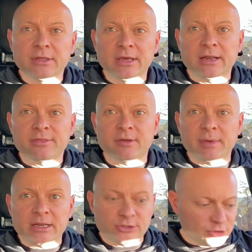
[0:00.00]
And I thought,
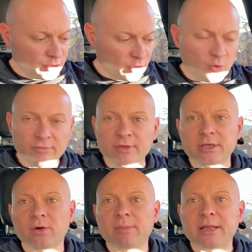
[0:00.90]
man, I just shoot a quick
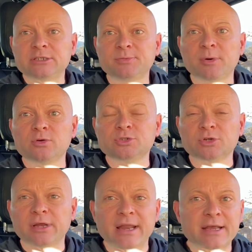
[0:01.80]
video about
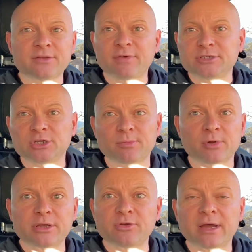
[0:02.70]
exposure and activation of
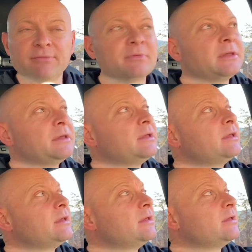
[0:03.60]
prey drive.
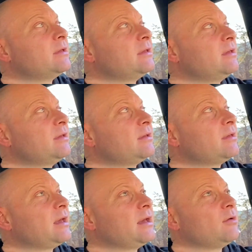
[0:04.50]

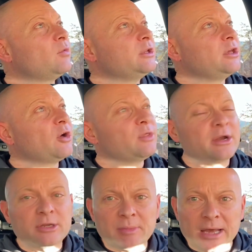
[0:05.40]
Okay? When you go there
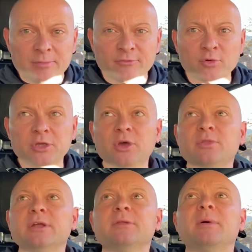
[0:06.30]
in your mind before you go
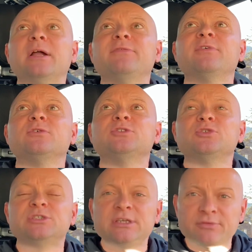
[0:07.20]
there in the body, folks, you
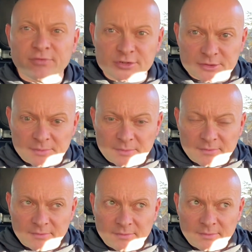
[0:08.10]
see it first
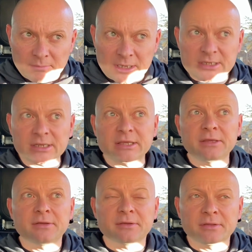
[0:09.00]
mentally
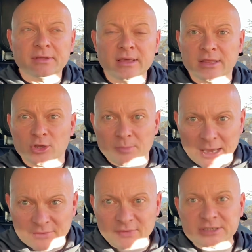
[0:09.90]
and then you
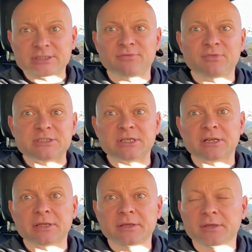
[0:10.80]
manifest it physically.